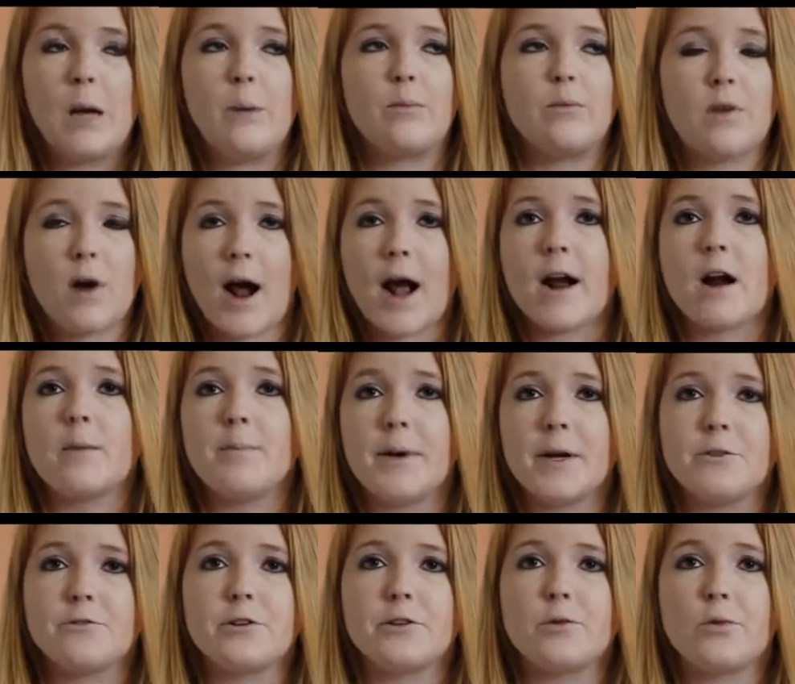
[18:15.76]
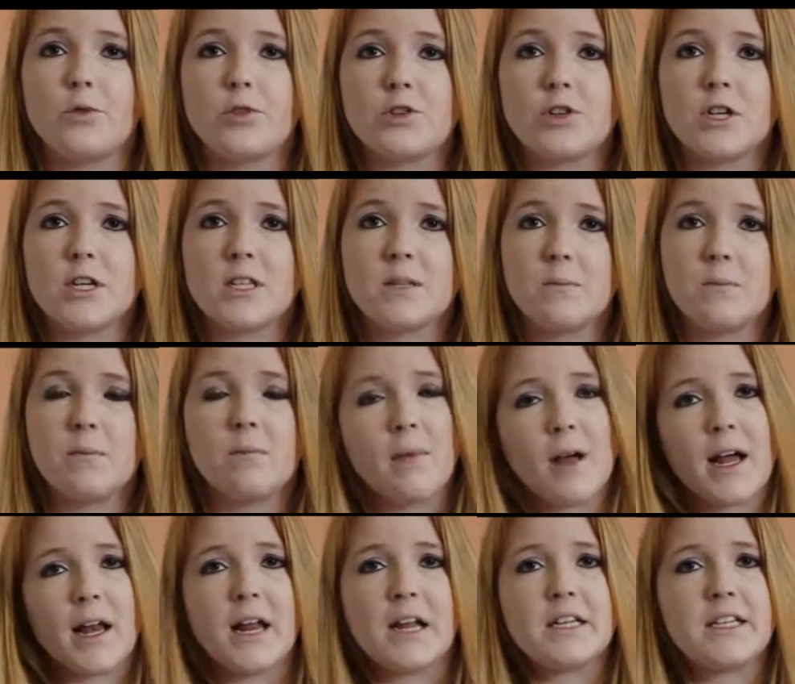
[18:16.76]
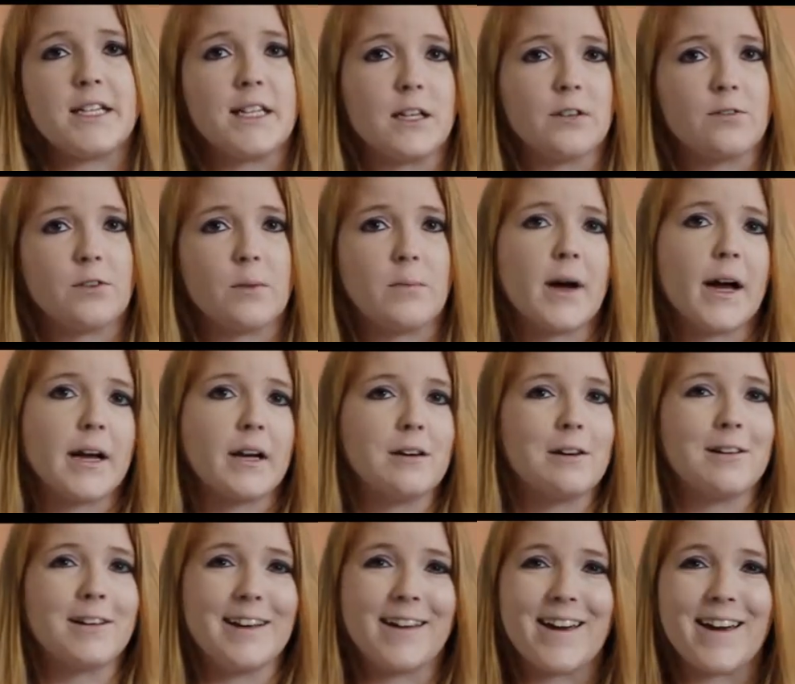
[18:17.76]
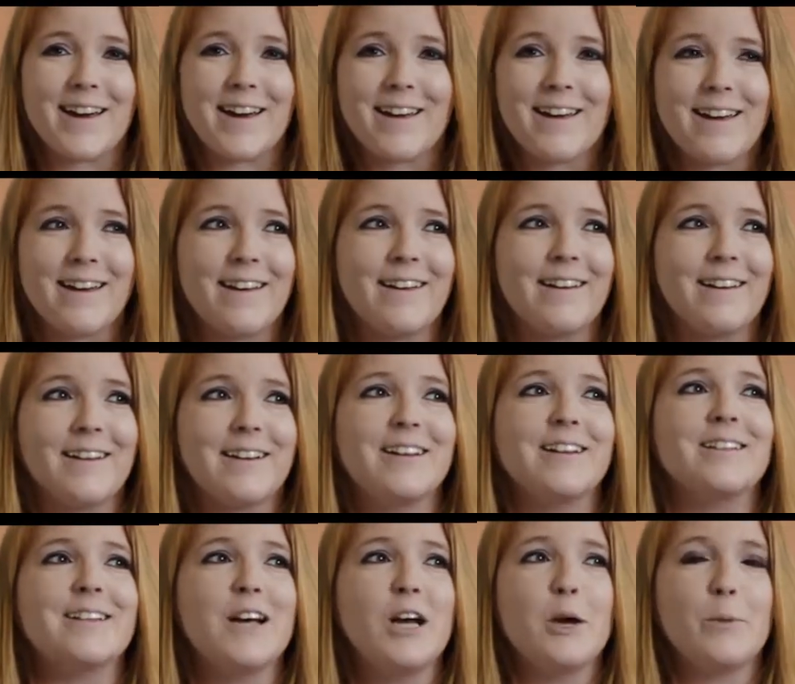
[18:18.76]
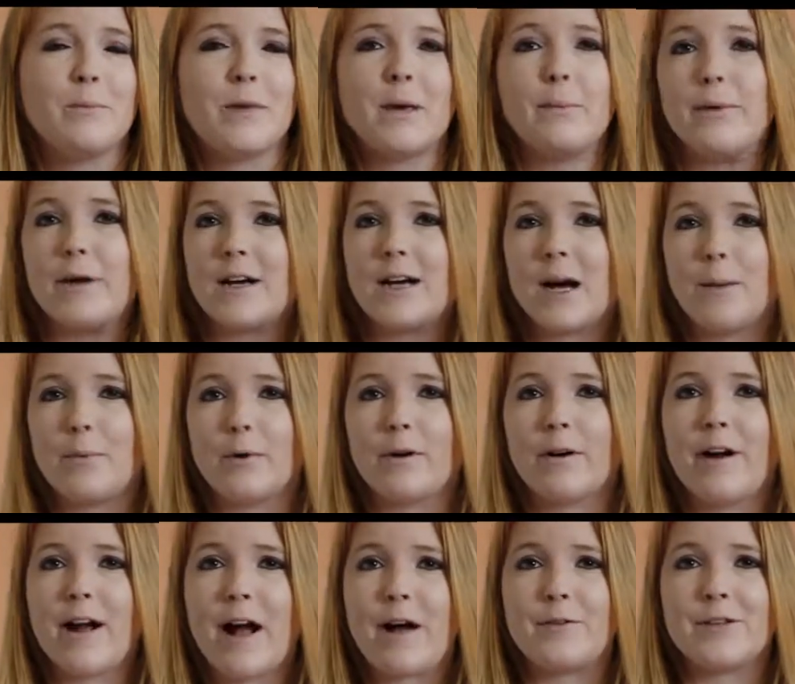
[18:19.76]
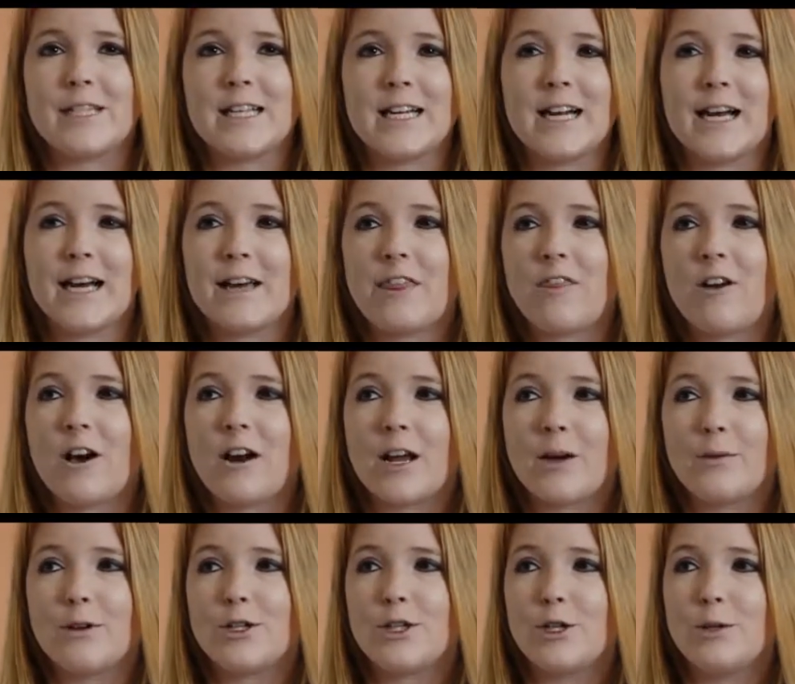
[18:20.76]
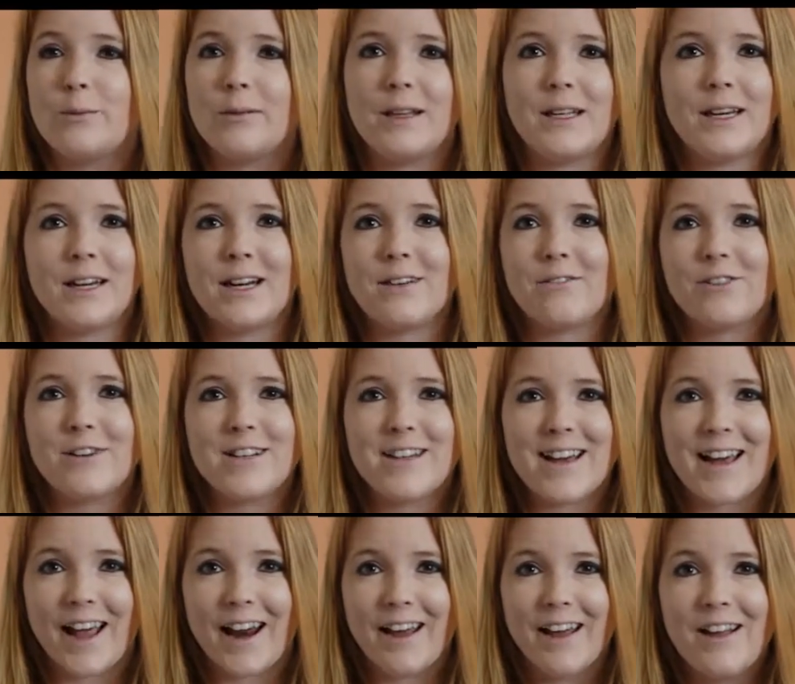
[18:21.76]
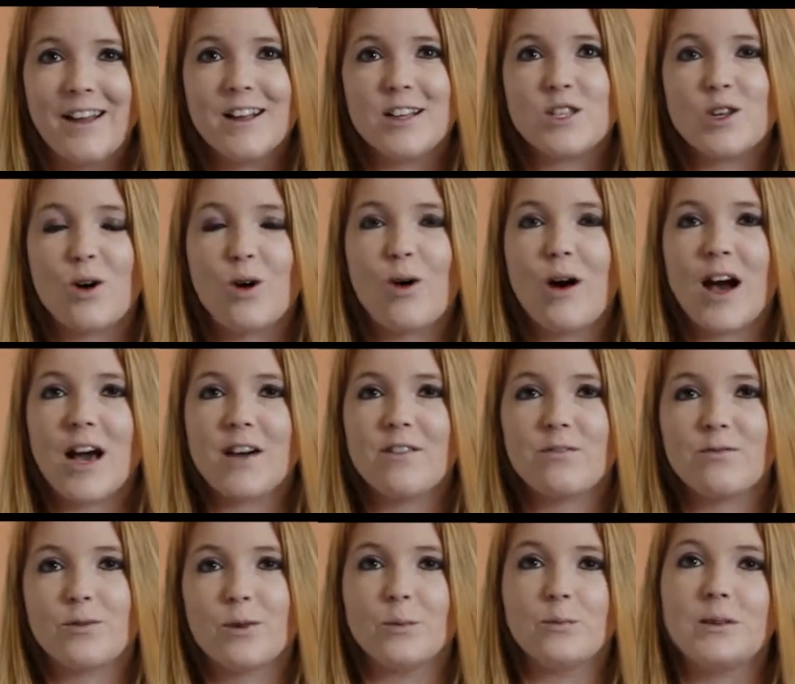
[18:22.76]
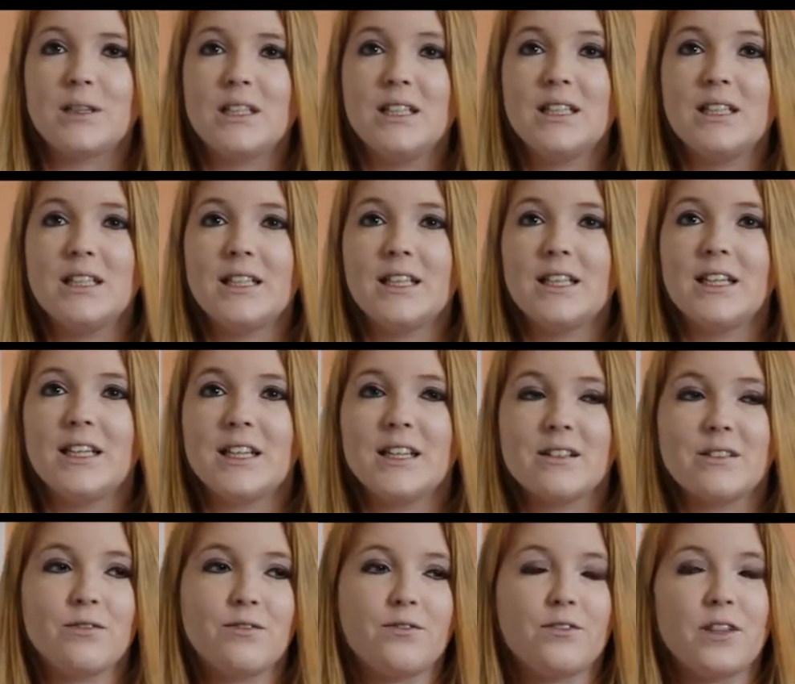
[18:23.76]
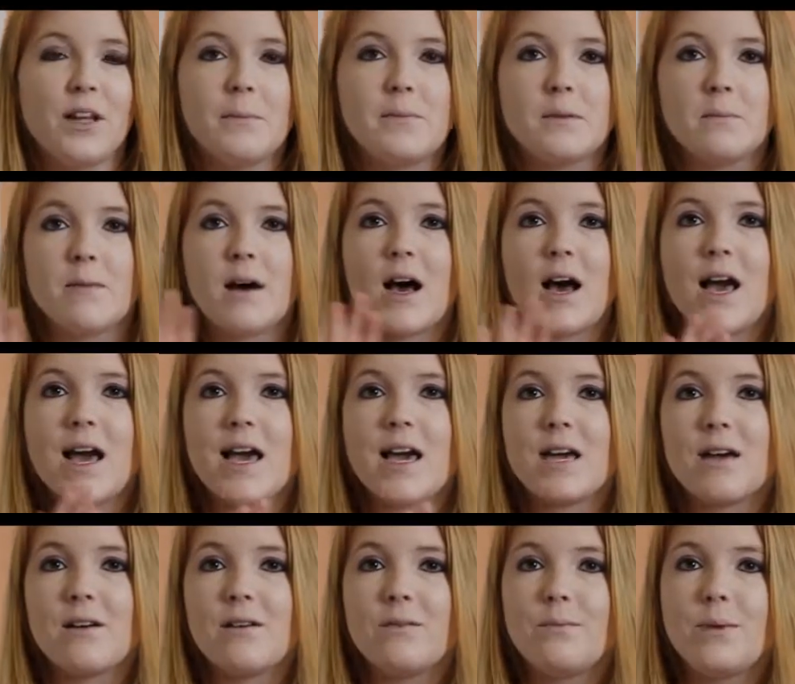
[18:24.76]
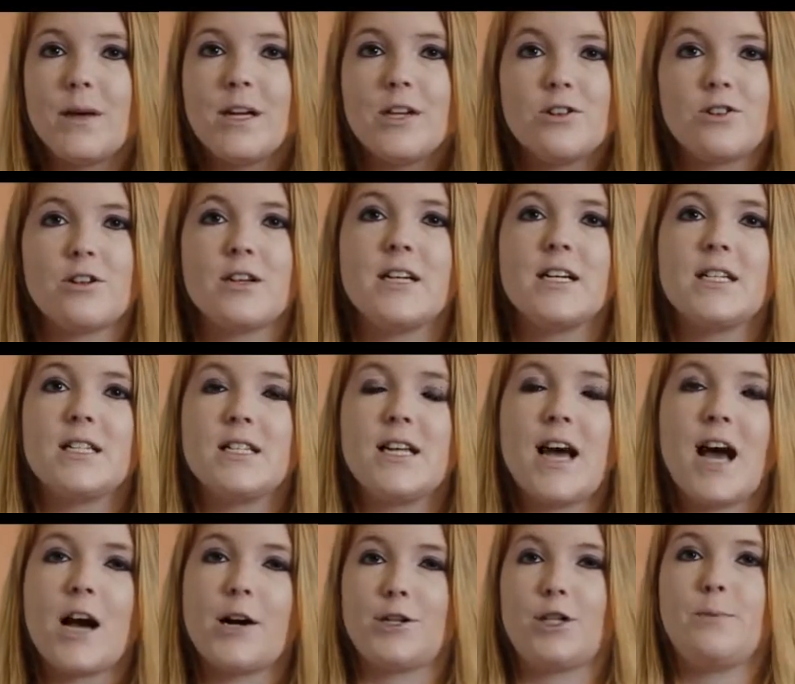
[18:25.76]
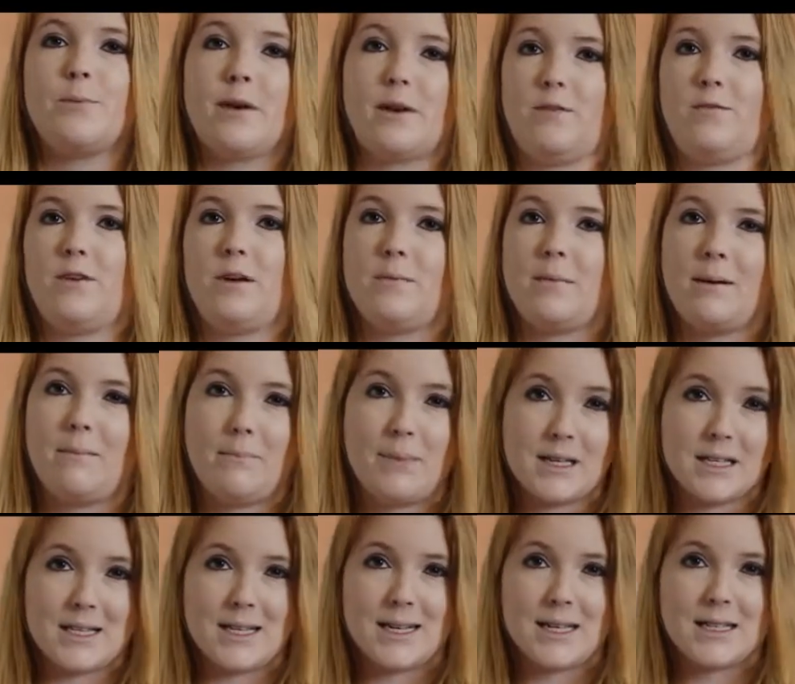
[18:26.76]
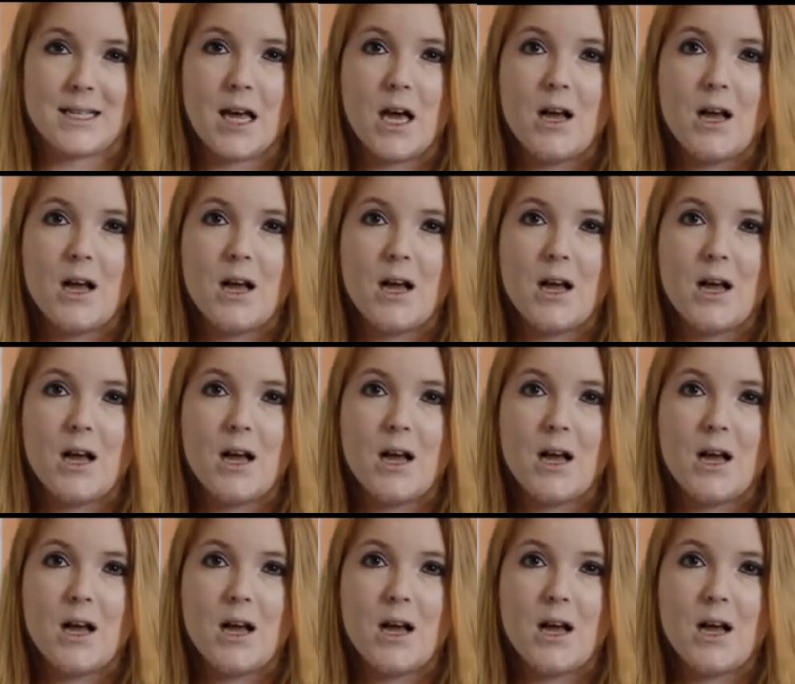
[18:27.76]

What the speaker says: Prior, Pinterest was just an idea for my cooking and maybe a couple crafts that I thought I would do but then never did. So I've completely flipped my Pinterest to actually benefit my business.